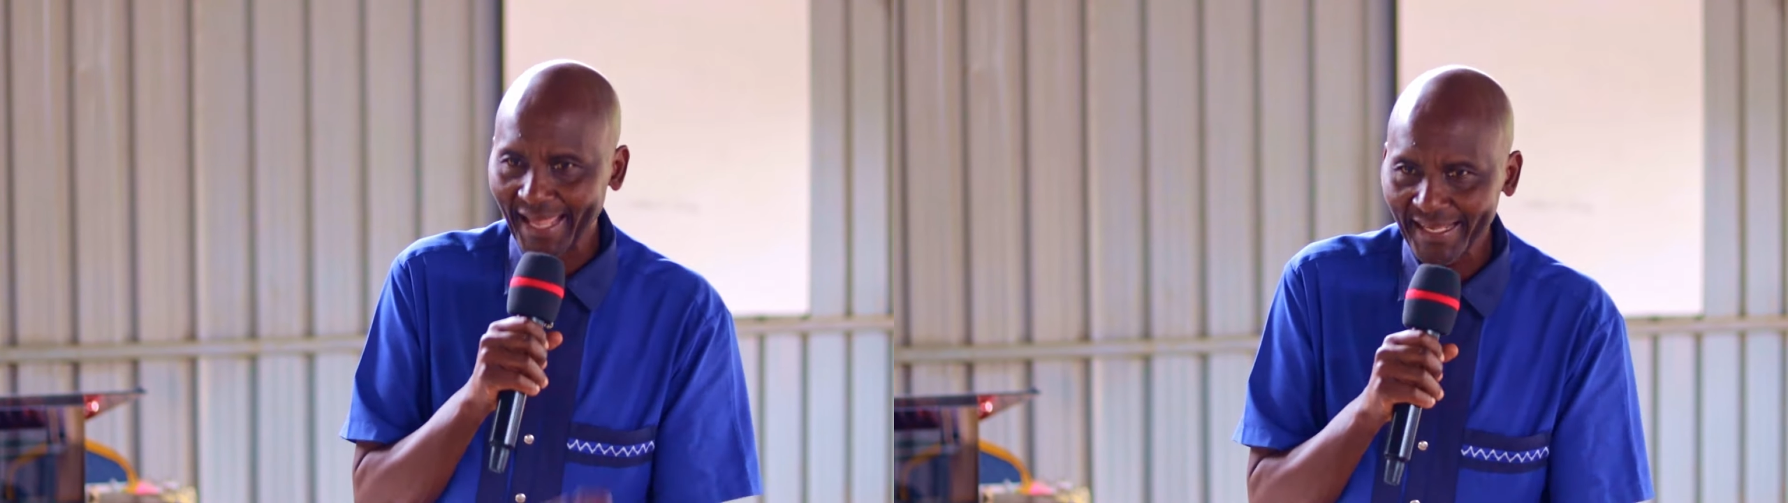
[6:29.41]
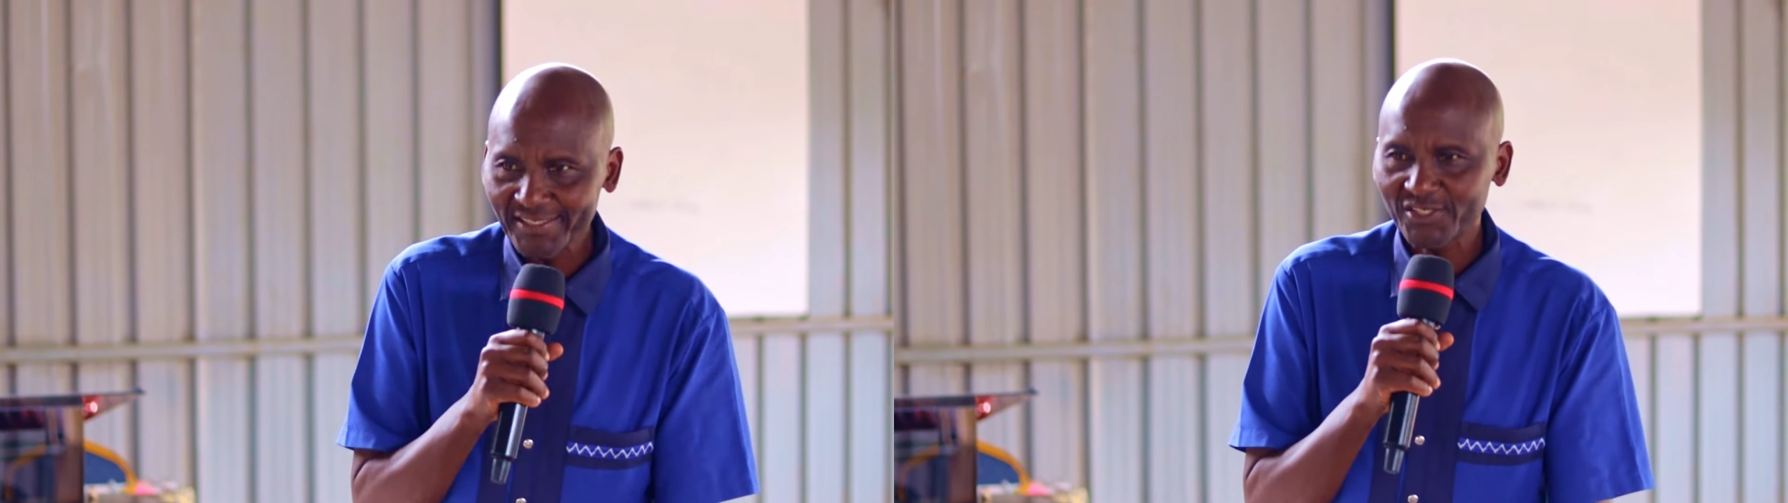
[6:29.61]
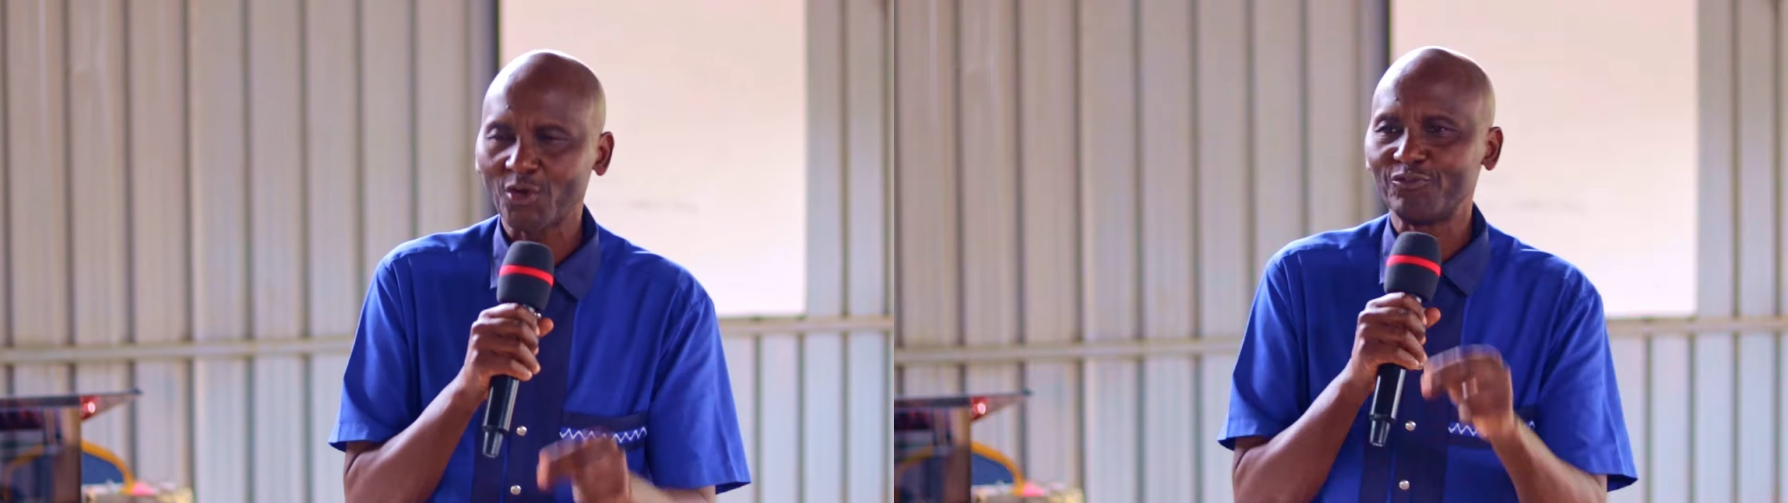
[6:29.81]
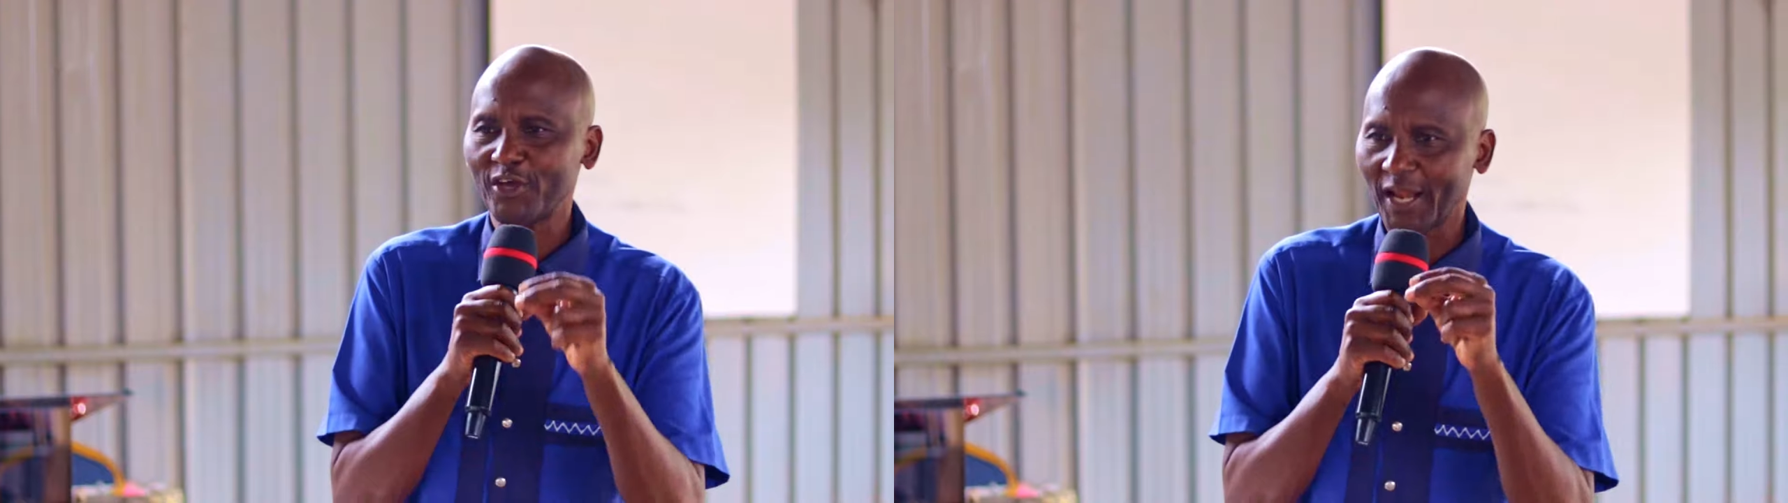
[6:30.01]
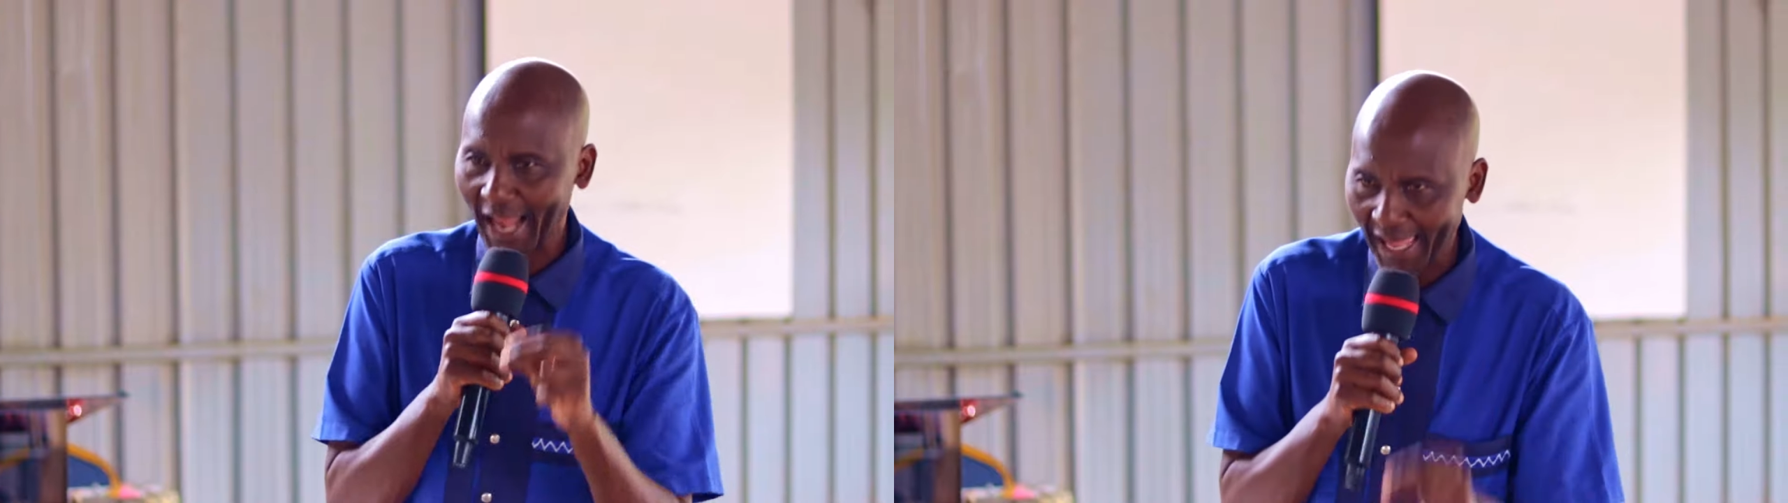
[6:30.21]
days
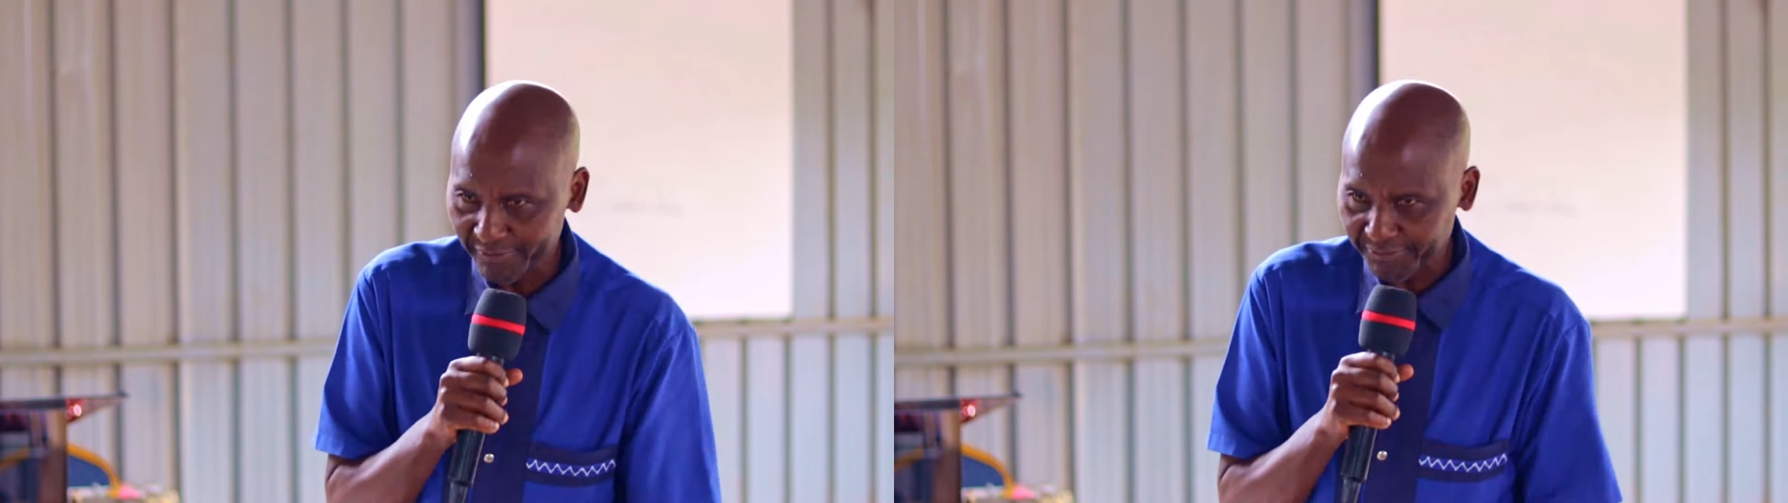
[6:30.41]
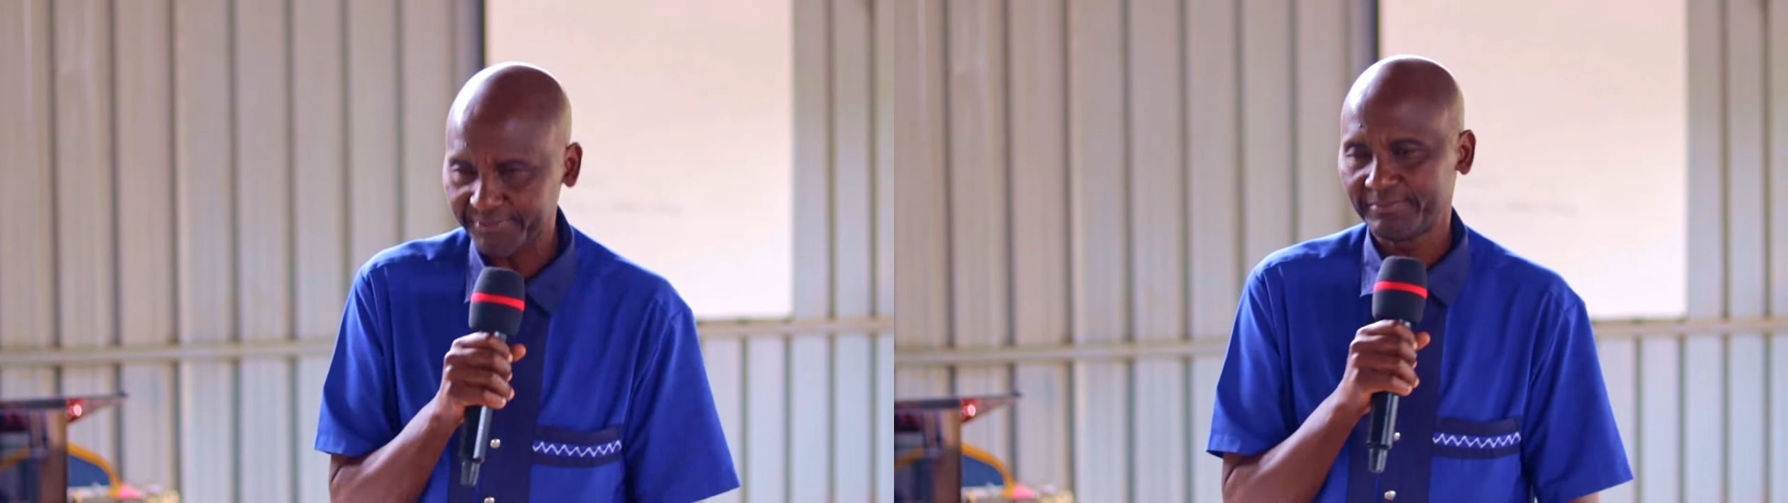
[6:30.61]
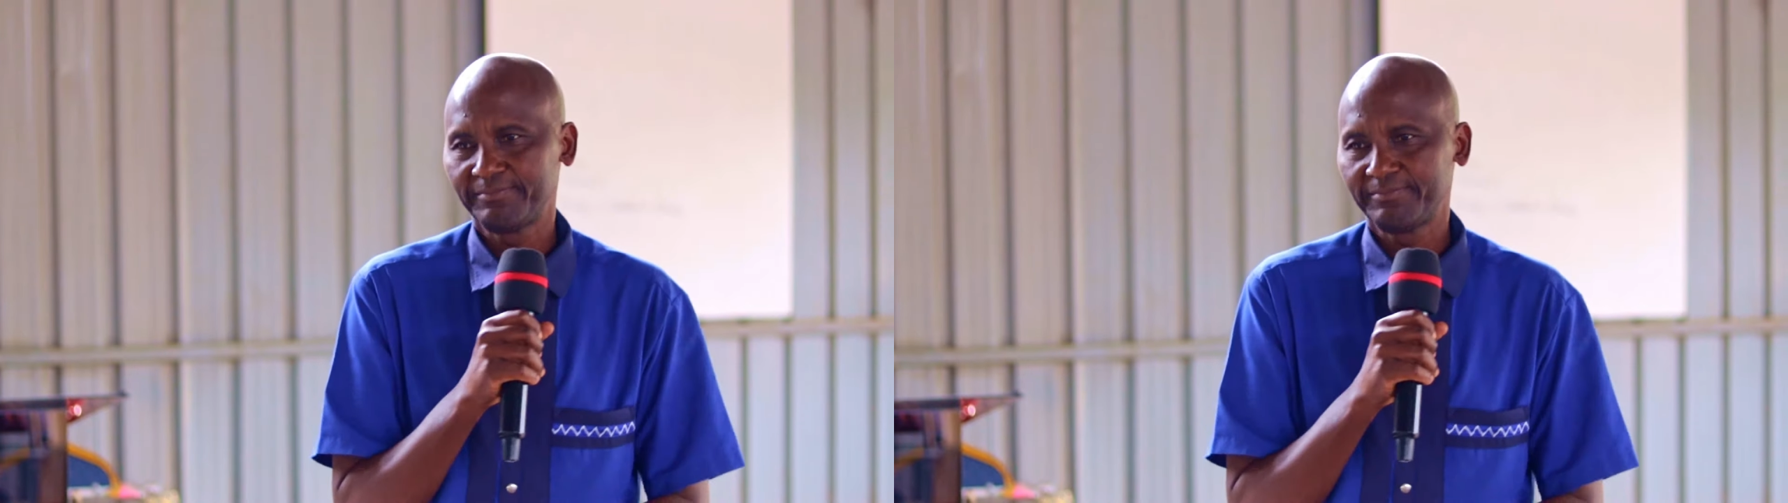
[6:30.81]
of your life.